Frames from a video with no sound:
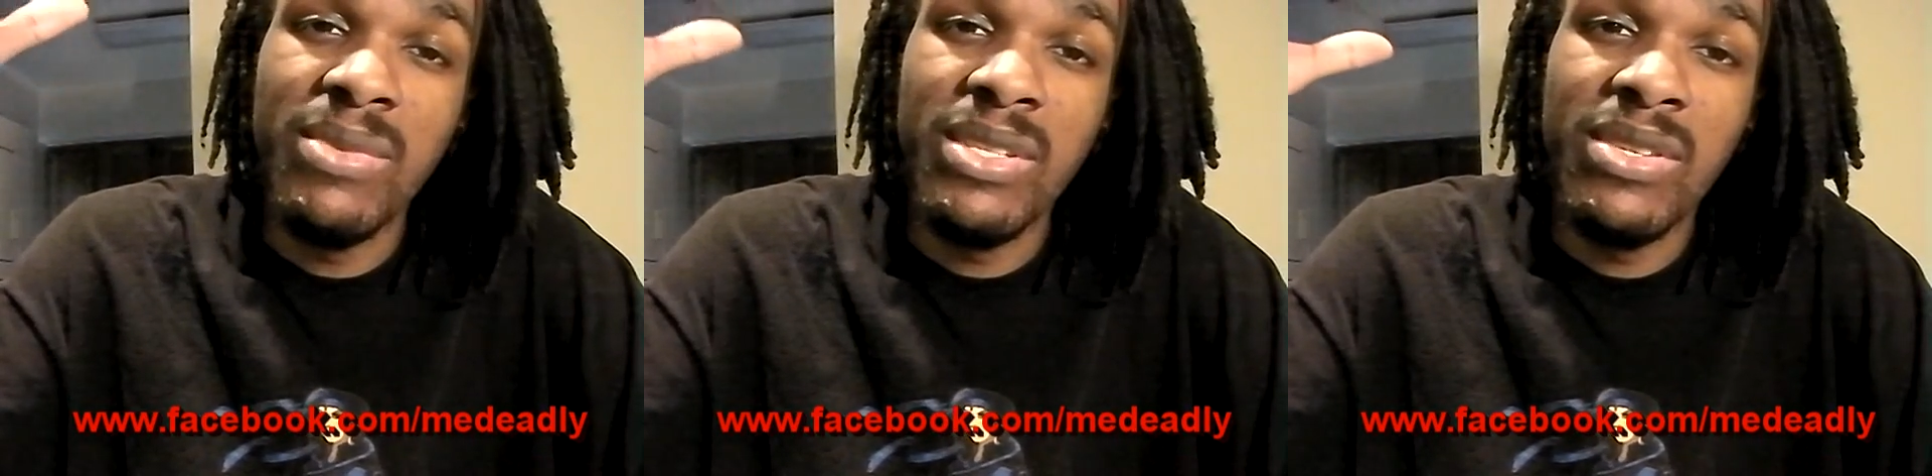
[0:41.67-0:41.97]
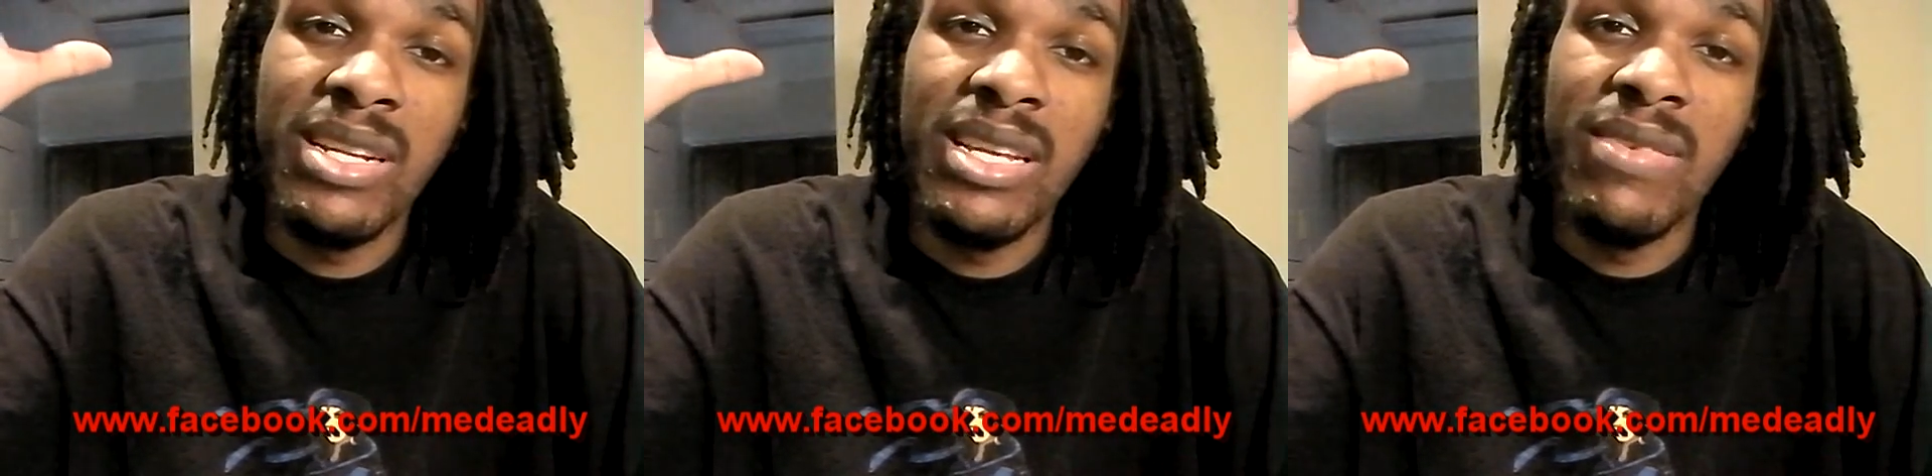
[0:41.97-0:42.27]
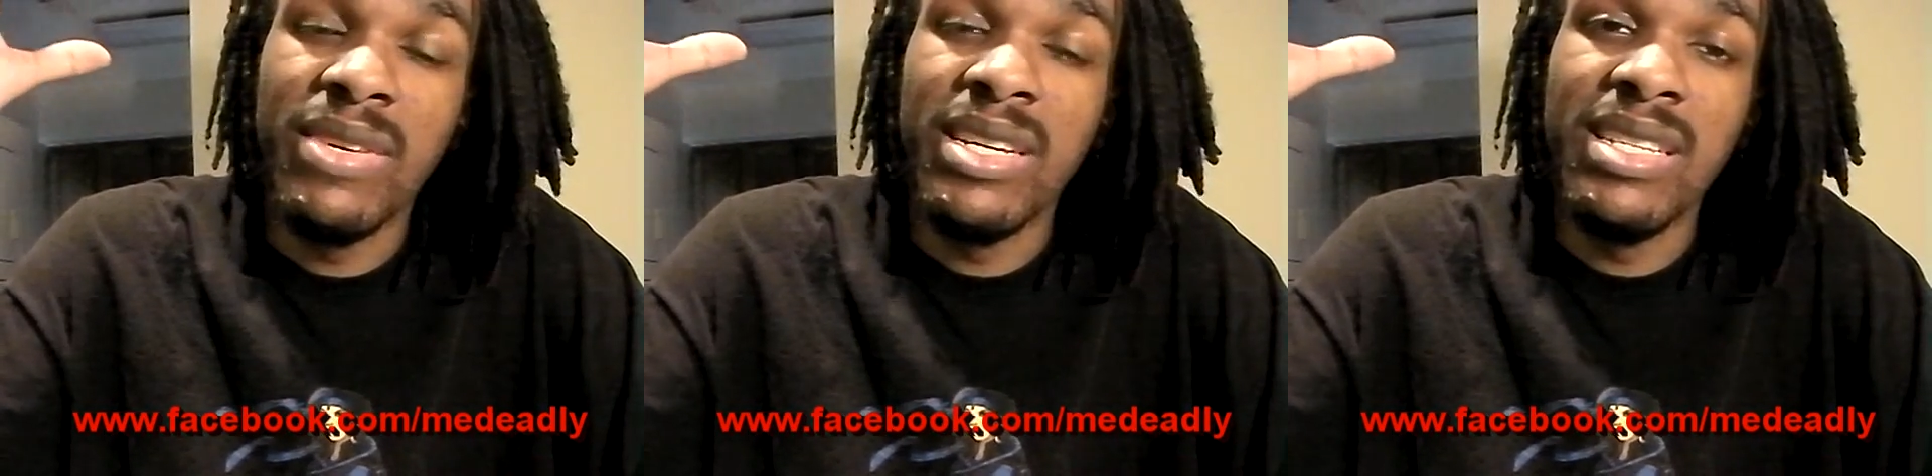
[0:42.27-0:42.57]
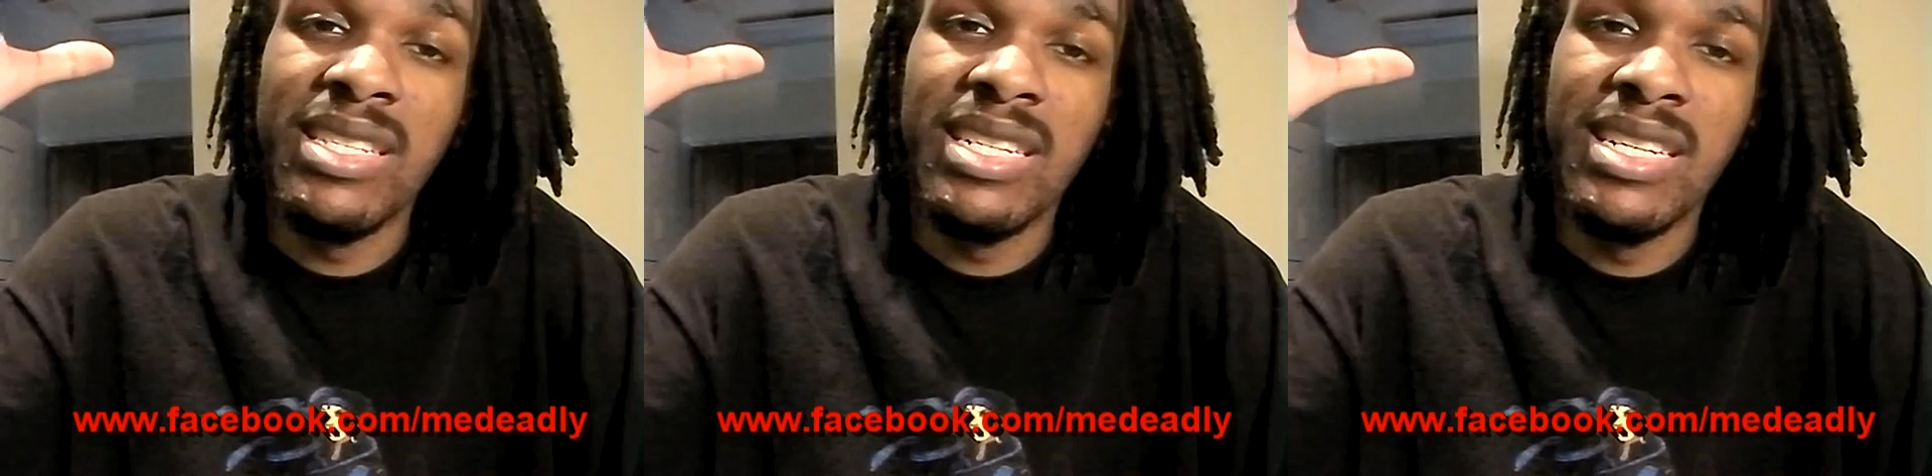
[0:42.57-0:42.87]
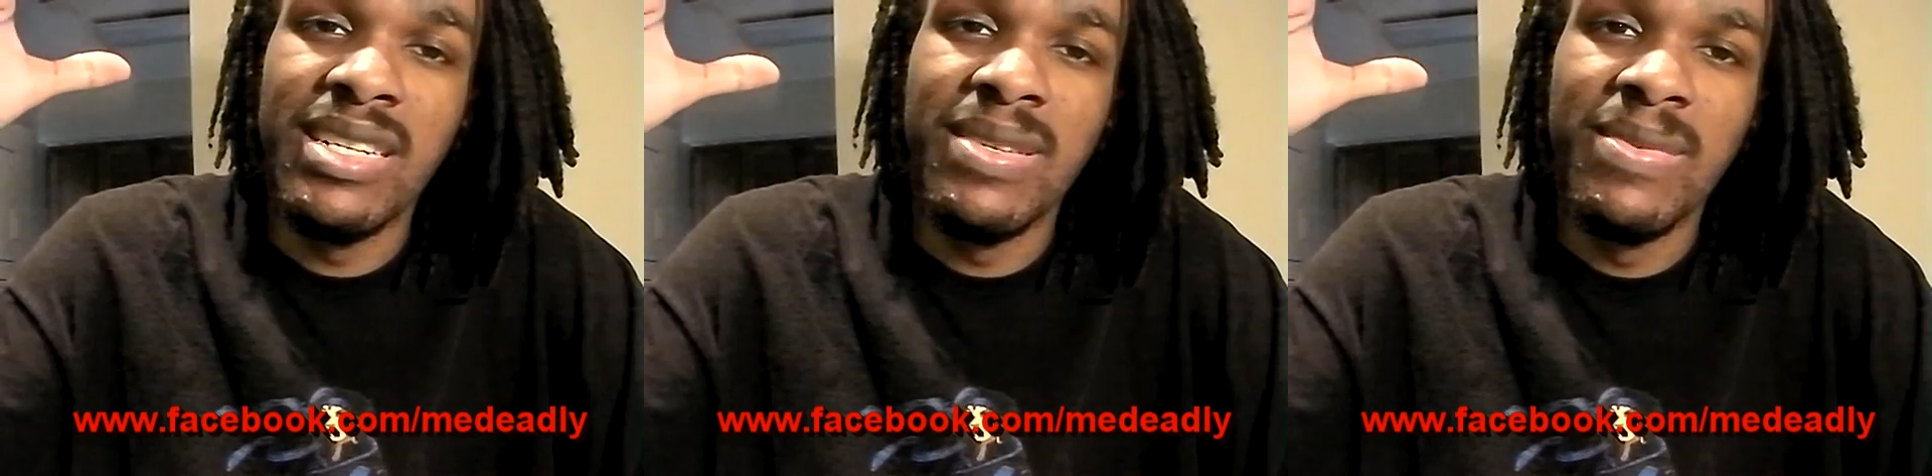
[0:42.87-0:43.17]
I'm just trying to have a good
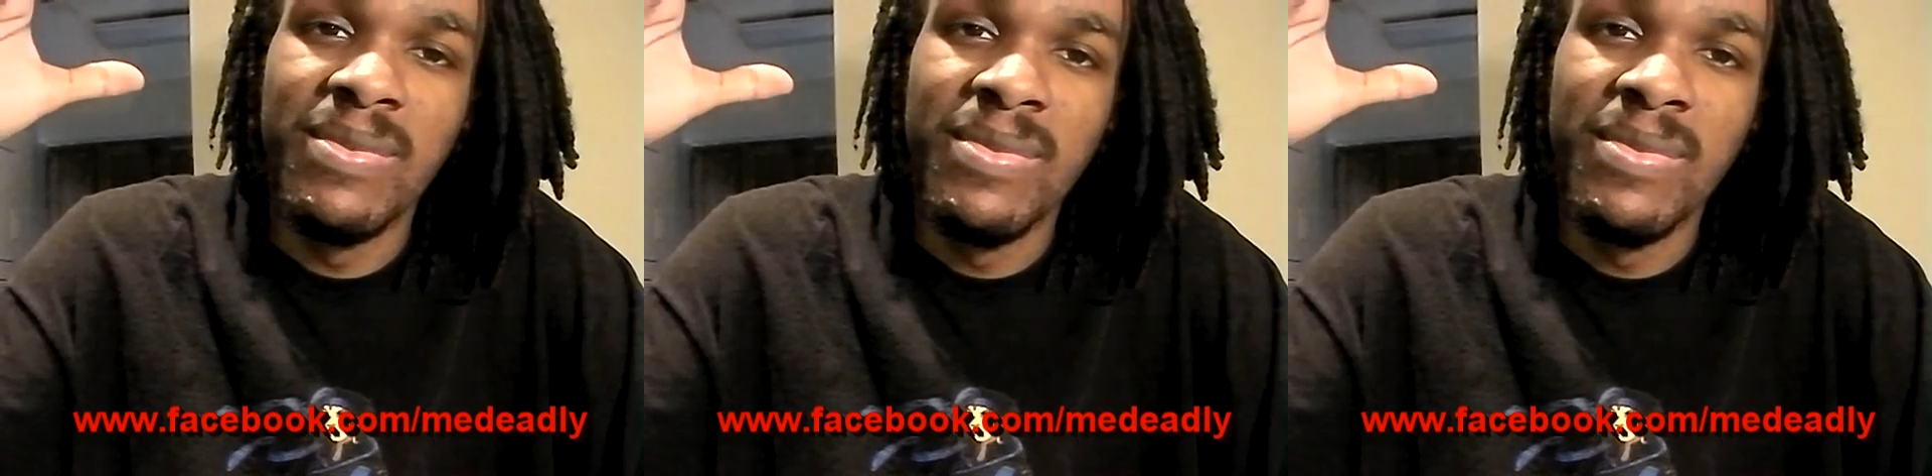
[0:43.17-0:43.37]
time.